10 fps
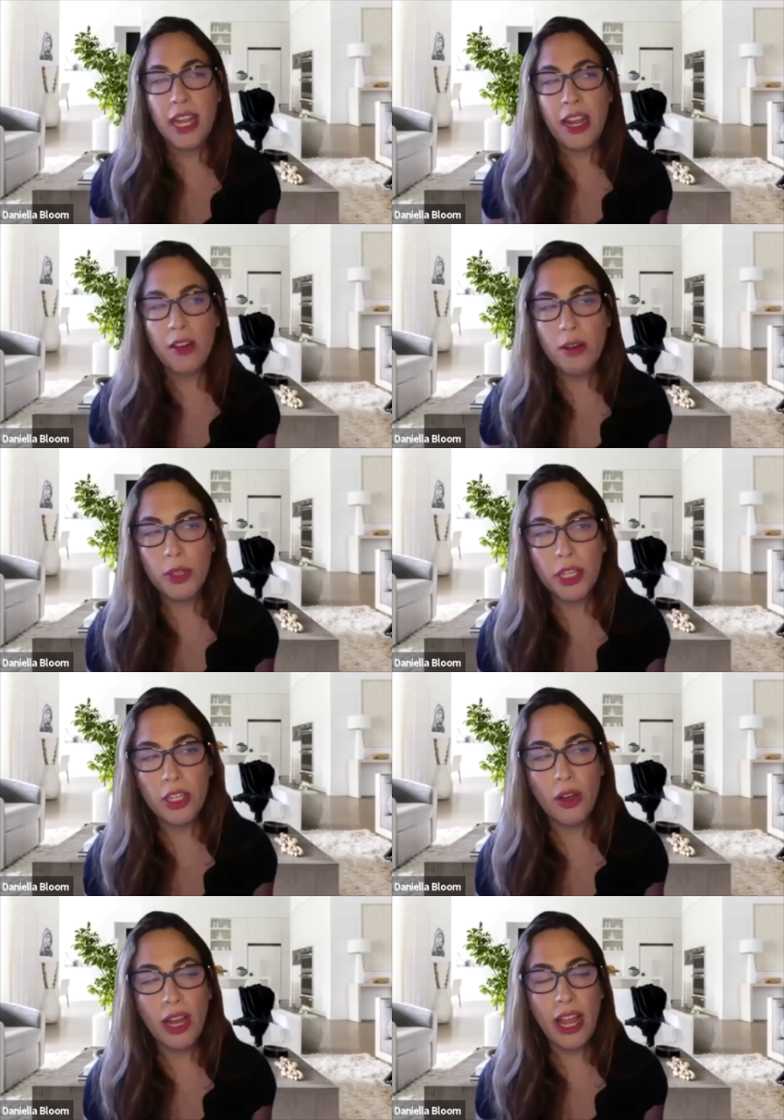terrible you
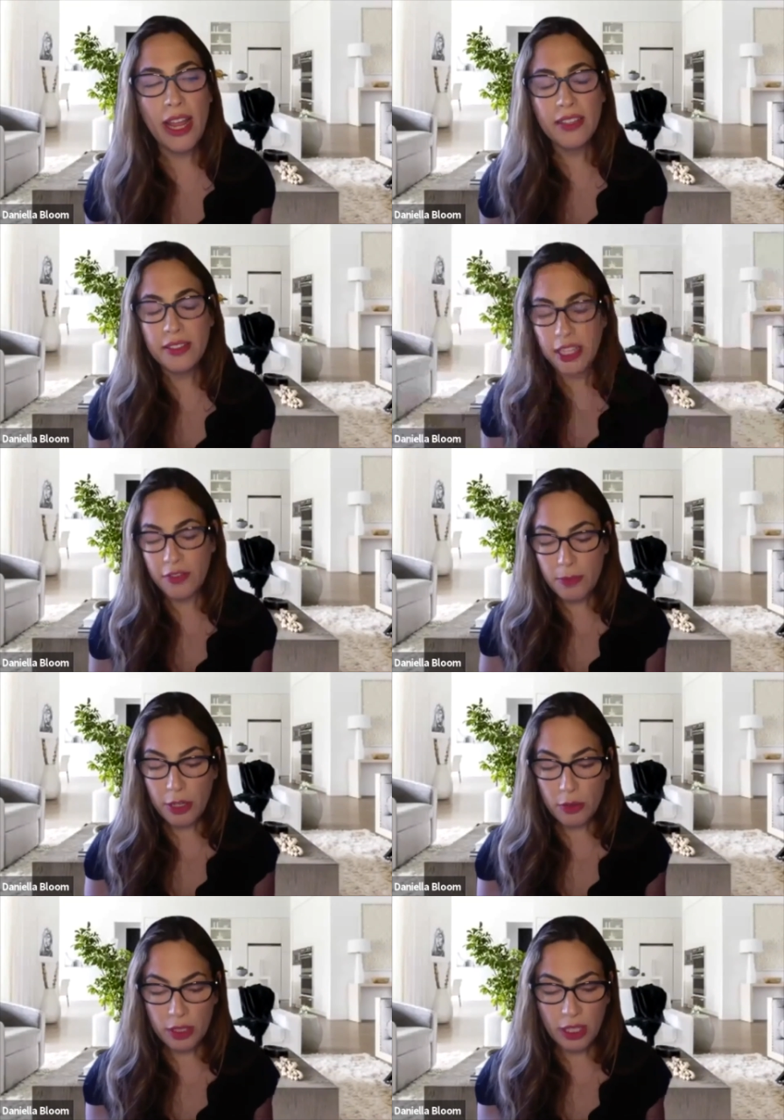know I, I ask even my
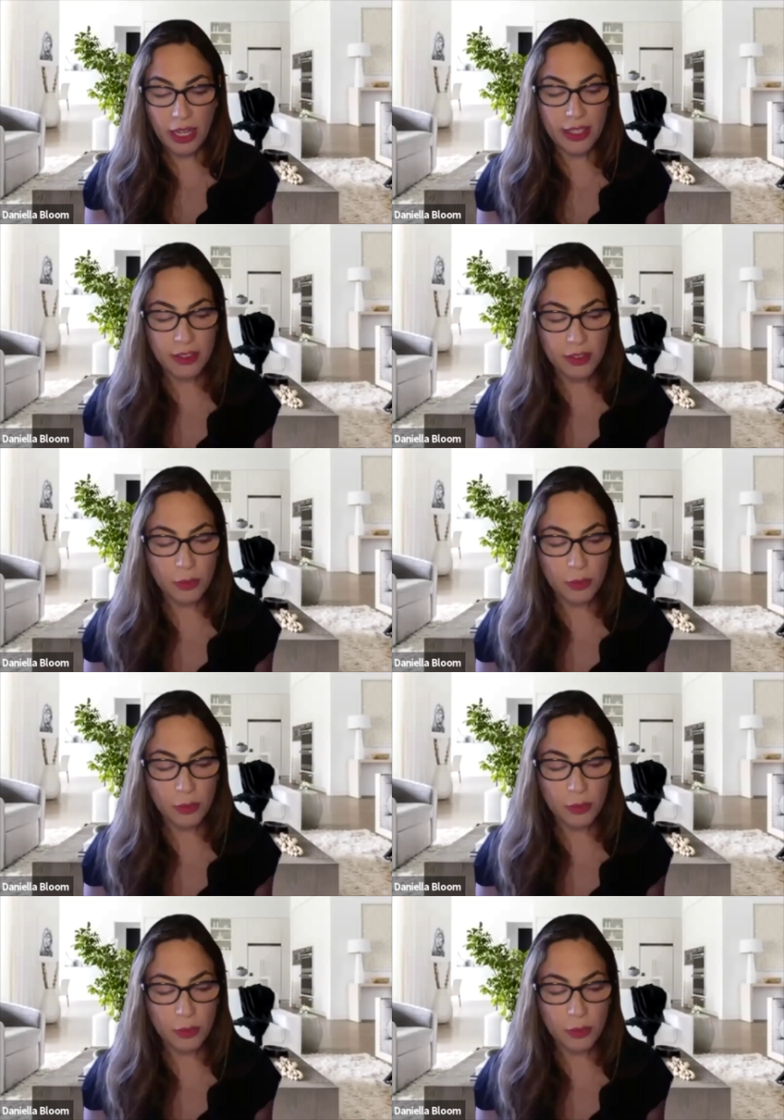own clients